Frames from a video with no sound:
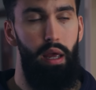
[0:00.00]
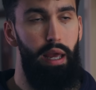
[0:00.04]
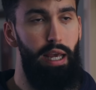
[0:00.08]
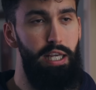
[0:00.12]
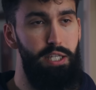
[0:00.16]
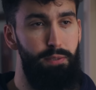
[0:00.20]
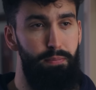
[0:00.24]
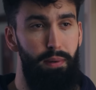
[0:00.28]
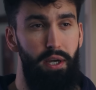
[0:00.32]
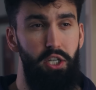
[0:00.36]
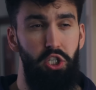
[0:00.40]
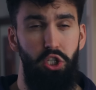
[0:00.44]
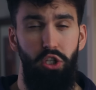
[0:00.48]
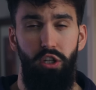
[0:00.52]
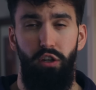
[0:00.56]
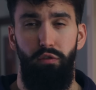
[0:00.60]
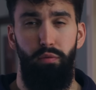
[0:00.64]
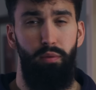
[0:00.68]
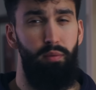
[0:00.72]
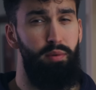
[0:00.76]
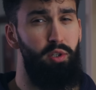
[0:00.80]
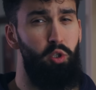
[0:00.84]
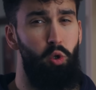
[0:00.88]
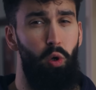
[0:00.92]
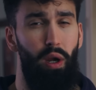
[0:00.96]
Especially if
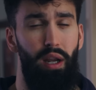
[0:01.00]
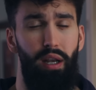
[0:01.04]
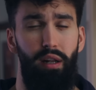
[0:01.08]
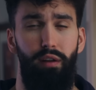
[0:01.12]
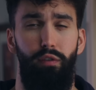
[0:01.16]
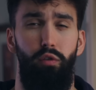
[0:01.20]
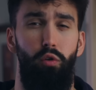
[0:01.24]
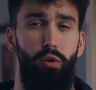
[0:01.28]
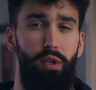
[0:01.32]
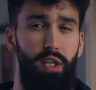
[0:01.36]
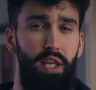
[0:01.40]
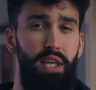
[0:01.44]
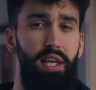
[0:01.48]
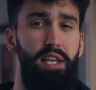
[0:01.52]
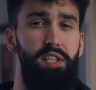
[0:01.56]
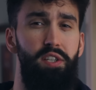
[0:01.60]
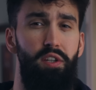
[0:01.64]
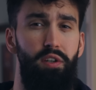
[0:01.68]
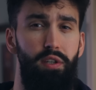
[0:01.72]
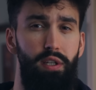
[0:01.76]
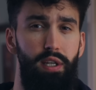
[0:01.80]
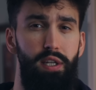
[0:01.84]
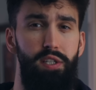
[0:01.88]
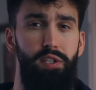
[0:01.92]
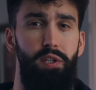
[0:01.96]
you've been training for years
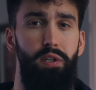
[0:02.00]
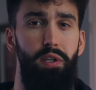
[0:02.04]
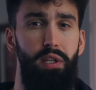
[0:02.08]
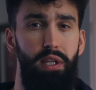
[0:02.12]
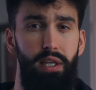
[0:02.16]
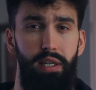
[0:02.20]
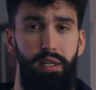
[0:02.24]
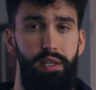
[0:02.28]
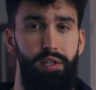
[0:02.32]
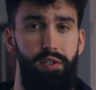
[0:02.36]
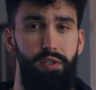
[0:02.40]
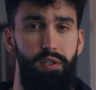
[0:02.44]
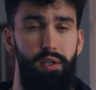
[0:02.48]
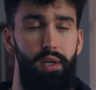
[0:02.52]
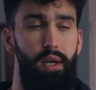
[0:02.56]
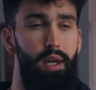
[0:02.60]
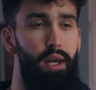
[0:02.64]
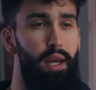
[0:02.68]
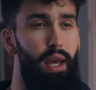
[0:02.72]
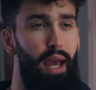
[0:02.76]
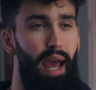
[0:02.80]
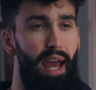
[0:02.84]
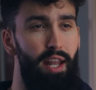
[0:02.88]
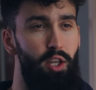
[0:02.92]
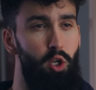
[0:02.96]
and years and years,
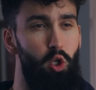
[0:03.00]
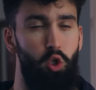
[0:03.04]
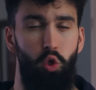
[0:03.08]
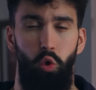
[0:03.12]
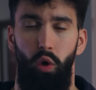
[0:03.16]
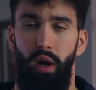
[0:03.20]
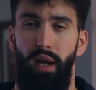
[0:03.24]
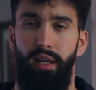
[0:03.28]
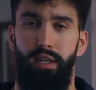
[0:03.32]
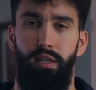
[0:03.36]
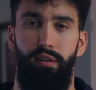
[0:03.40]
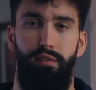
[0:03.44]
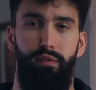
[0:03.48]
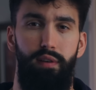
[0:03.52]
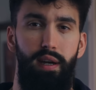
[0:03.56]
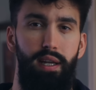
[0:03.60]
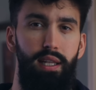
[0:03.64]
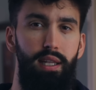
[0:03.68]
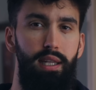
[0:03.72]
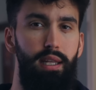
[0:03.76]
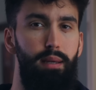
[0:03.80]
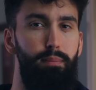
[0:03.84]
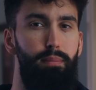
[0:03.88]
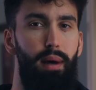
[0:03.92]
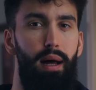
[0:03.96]
and you're trying to
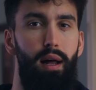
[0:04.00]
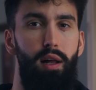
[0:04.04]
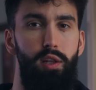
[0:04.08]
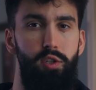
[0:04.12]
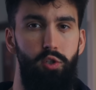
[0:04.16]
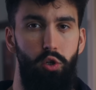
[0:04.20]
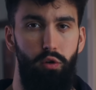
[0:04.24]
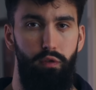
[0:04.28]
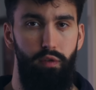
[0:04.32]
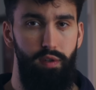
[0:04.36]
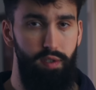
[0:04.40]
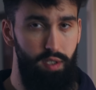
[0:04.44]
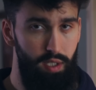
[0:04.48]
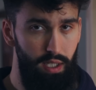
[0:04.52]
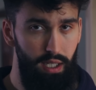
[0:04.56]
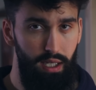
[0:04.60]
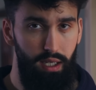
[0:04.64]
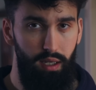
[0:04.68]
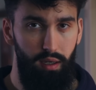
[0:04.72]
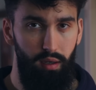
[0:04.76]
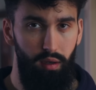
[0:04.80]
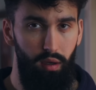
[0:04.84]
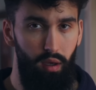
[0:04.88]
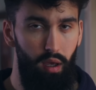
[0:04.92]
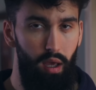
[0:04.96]
finally balance your
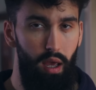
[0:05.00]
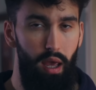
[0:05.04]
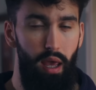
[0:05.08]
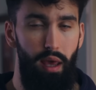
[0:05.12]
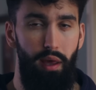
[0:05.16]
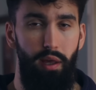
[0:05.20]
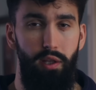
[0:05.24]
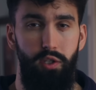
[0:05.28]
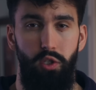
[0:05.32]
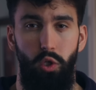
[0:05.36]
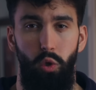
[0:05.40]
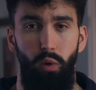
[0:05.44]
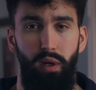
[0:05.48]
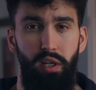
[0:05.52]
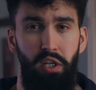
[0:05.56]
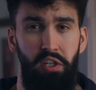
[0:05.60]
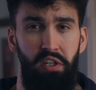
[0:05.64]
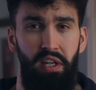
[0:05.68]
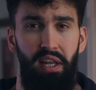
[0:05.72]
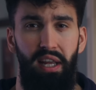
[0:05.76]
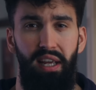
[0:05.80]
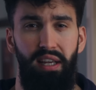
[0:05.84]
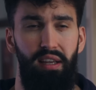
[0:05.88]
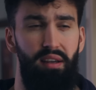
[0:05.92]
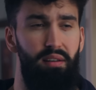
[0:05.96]
physique, it's going to
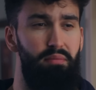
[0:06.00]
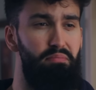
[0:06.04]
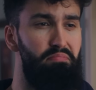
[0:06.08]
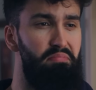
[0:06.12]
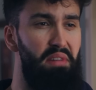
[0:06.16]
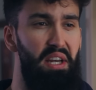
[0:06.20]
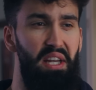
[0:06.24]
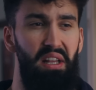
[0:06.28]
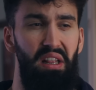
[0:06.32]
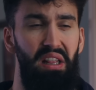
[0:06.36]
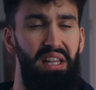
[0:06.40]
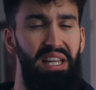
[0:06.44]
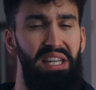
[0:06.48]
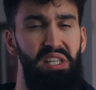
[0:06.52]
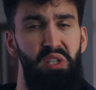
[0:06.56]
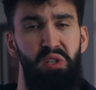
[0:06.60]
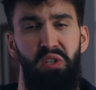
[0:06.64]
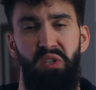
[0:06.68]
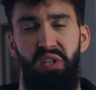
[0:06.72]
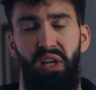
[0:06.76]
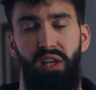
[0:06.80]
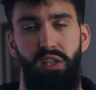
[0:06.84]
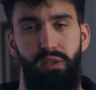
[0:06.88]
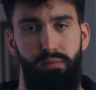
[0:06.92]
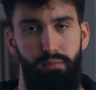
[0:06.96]
take at
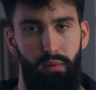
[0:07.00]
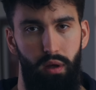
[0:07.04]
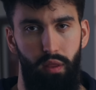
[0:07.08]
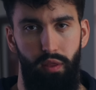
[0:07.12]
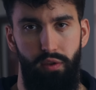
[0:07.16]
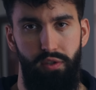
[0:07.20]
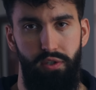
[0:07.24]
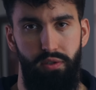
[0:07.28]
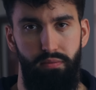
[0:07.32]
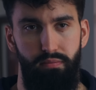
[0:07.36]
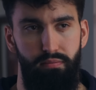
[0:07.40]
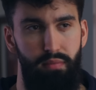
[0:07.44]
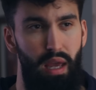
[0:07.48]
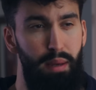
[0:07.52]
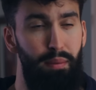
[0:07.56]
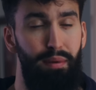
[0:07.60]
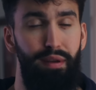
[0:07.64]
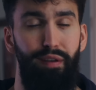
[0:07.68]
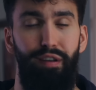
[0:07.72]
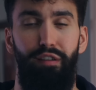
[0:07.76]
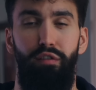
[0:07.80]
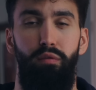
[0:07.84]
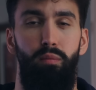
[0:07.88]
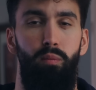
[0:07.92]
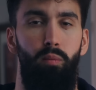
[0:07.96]
least 6 months, maybe
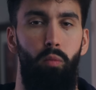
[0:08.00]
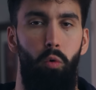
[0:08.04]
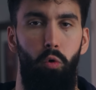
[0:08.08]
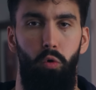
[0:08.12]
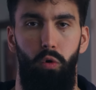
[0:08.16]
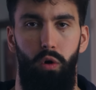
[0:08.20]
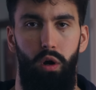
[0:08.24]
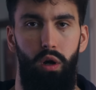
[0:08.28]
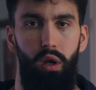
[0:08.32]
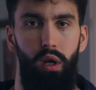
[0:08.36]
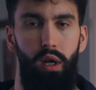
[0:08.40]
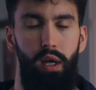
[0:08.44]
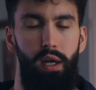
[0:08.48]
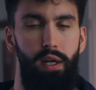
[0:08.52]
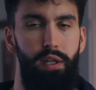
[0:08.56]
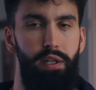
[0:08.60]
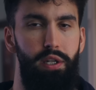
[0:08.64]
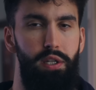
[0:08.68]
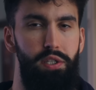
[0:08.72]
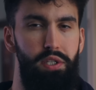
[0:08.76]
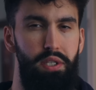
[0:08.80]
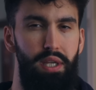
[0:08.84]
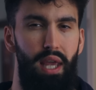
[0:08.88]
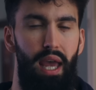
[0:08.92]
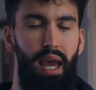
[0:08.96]
even more,
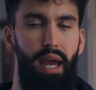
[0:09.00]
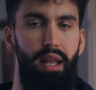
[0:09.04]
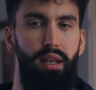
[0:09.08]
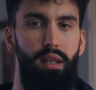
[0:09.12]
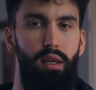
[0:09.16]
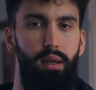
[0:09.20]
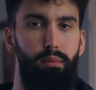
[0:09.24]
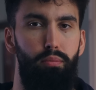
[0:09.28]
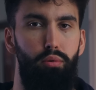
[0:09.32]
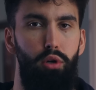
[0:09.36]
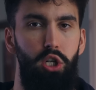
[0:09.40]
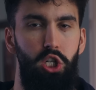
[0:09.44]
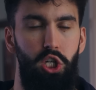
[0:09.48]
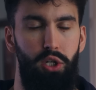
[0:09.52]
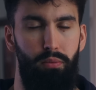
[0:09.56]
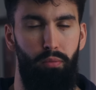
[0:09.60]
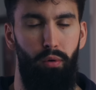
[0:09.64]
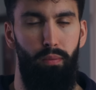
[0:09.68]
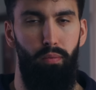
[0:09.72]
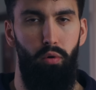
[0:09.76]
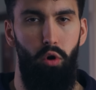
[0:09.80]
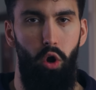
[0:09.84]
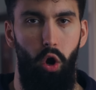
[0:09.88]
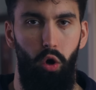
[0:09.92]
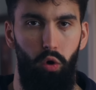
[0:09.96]
to see any
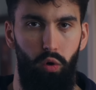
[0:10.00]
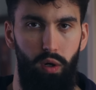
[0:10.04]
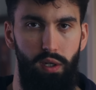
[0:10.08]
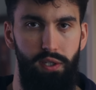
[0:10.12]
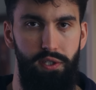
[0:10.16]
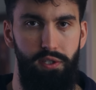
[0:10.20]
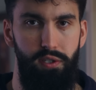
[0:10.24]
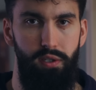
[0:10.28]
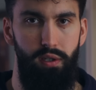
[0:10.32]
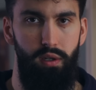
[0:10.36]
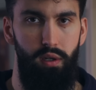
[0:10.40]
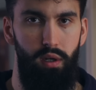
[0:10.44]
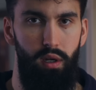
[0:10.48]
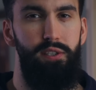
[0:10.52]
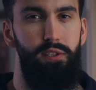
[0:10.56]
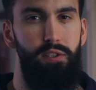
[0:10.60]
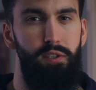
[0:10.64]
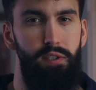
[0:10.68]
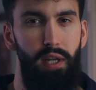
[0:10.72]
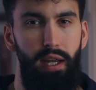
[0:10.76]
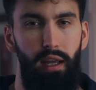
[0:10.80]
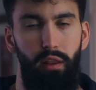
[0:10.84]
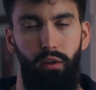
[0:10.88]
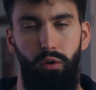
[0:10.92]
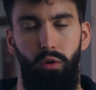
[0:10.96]
appreciable progress.
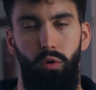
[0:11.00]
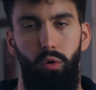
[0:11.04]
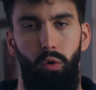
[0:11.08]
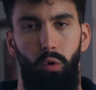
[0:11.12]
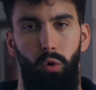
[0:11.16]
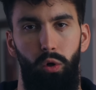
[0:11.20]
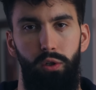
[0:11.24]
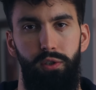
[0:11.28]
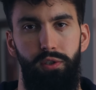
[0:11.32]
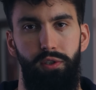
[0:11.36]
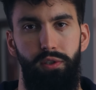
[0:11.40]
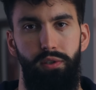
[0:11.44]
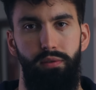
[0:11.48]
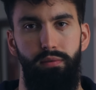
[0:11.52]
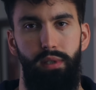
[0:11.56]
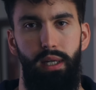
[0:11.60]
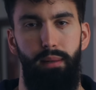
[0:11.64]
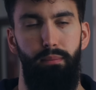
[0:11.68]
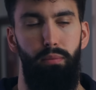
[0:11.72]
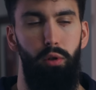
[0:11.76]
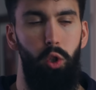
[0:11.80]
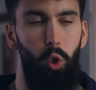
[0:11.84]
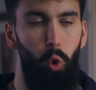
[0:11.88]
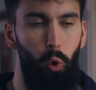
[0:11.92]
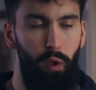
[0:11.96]
Stay the course,
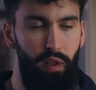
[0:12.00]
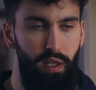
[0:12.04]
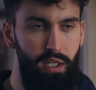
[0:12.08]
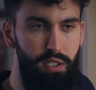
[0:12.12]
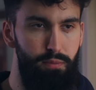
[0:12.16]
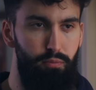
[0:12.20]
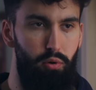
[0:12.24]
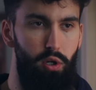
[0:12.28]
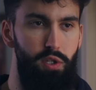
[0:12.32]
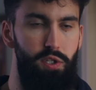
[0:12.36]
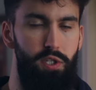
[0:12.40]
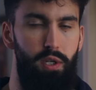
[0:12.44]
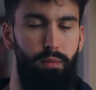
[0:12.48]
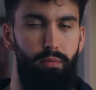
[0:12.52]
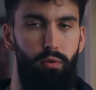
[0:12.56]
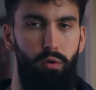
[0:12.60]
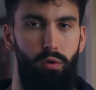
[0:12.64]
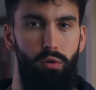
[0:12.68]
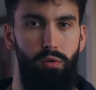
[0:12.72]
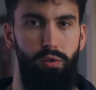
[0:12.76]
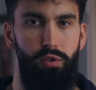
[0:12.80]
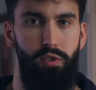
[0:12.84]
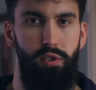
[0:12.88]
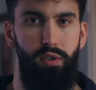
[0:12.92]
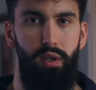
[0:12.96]
employ these
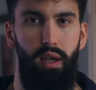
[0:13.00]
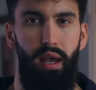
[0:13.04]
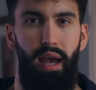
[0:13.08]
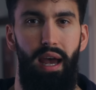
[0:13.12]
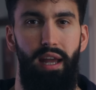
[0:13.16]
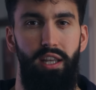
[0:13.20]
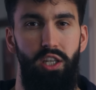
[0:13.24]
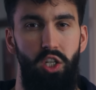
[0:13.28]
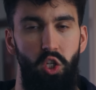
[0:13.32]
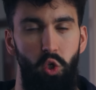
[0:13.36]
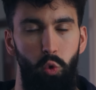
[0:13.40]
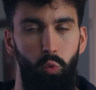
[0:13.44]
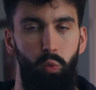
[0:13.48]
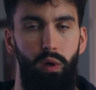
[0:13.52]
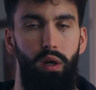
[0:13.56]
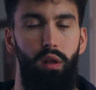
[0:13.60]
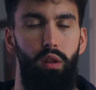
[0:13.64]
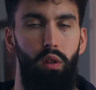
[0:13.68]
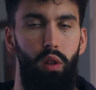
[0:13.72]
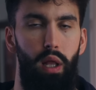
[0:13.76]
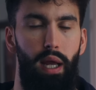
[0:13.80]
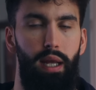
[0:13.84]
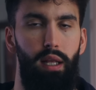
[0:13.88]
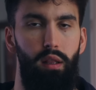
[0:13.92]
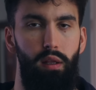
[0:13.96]
principles, and you
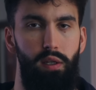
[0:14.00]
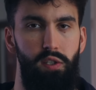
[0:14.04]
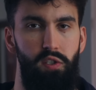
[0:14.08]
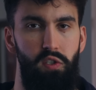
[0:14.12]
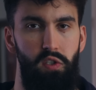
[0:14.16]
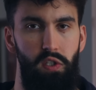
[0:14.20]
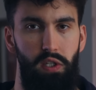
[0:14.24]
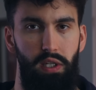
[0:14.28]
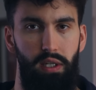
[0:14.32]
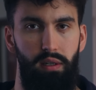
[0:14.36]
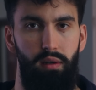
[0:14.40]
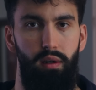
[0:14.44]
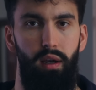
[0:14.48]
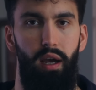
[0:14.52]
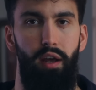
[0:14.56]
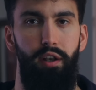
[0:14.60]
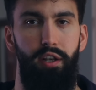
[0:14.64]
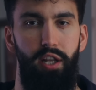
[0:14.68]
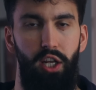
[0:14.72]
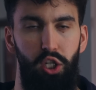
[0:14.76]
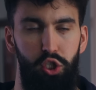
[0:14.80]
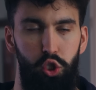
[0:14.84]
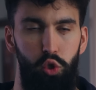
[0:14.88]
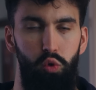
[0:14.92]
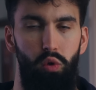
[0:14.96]
will likely see
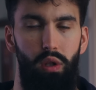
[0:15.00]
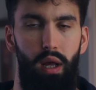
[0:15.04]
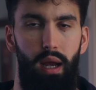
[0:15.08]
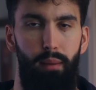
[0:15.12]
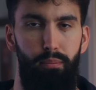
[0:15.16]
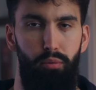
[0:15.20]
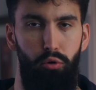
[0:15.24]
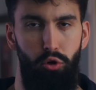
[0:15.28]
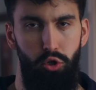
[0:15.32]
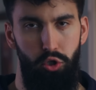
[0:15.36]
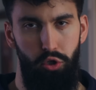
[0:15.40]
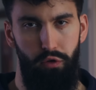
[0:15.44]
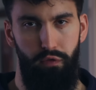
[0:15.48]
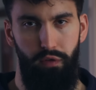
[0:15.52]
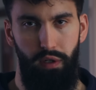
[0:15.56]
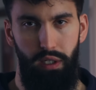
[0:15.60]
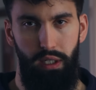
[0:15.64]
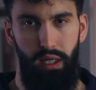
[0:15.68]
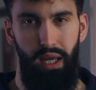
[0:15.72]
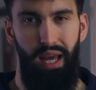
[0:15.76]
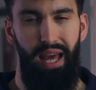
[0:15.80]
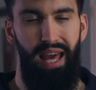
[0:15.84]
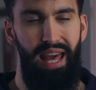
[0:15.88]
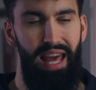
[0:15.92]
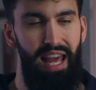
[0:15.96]
additional
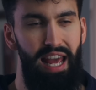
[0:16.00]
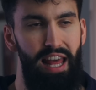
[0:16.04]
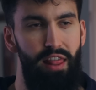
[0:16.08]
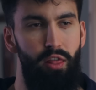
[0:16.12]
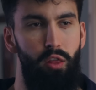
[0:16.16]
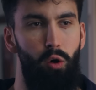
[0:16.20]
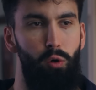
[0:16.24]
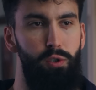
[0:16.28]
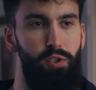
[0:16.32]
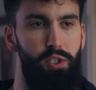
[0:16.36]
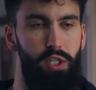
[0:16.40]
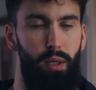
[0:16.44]
hypertrophy in those